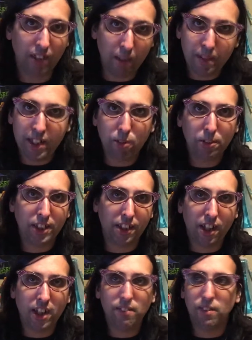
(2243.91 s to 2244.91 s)
Let me know what you
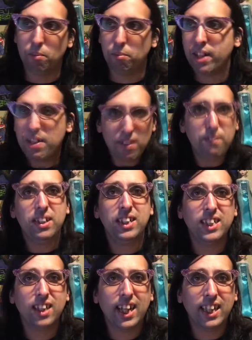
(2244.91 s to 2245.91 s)
thought of them, even if you
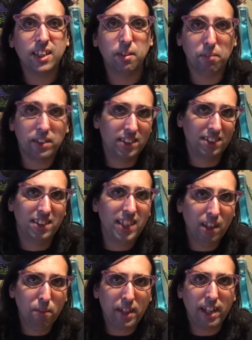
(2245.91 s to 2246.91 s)
disliked them, because
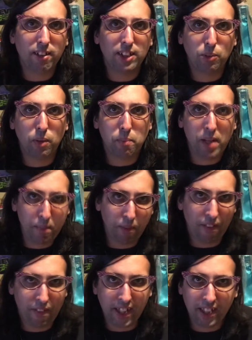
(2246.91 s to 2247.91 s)
I'm curious what
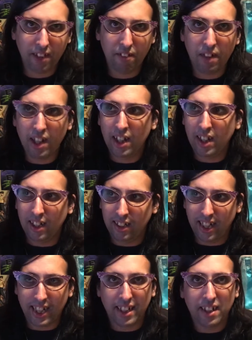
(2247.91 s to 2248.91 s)
people think of
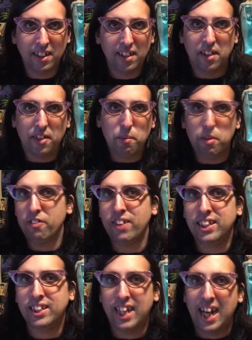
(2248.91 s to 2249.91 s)
like the
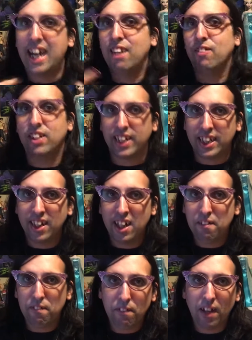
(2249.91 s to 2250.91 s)
movies that I really
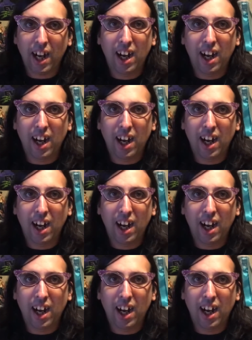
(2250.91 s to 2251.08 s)
love,